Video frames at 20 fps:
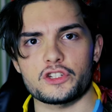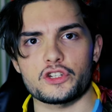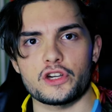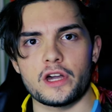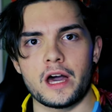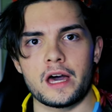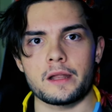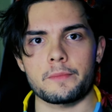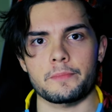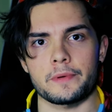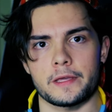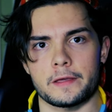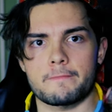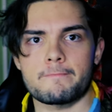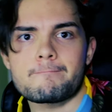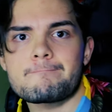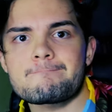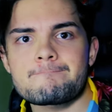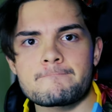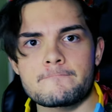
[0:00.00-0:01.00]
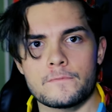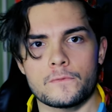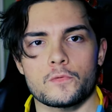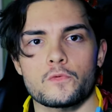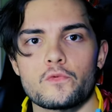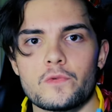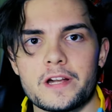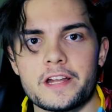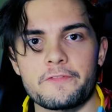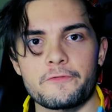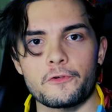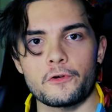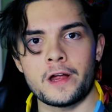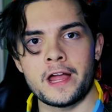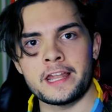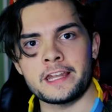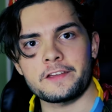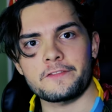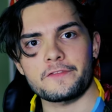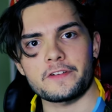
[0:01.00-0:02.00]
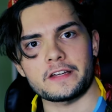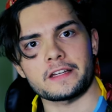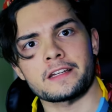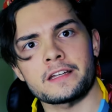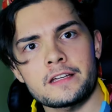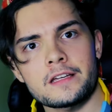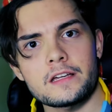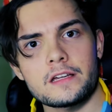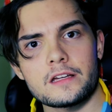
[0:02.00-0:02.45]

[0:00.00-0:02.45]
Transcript: You gotta be ready for anything.